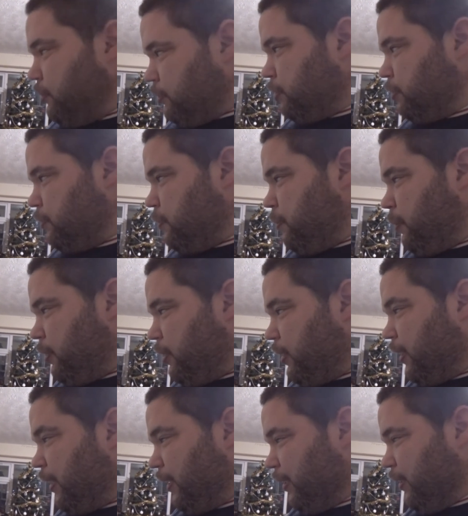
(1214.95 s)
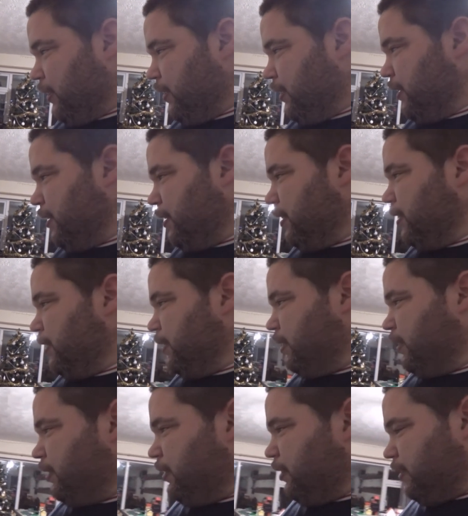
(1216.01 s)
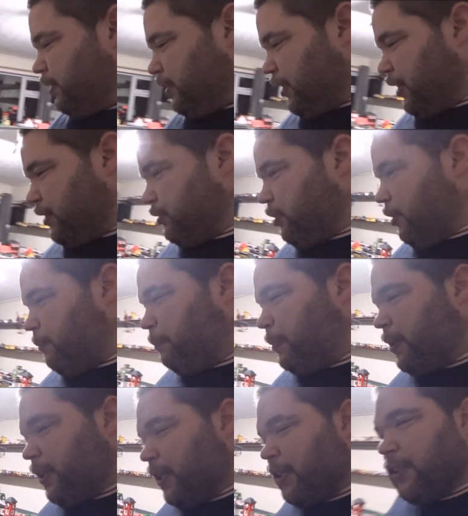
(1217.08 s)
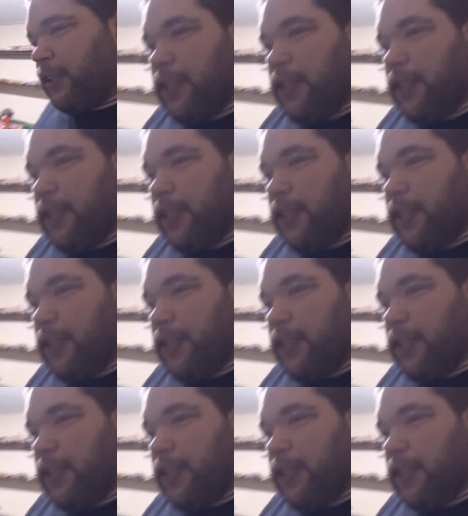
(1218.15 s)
sure why. It has got a built-in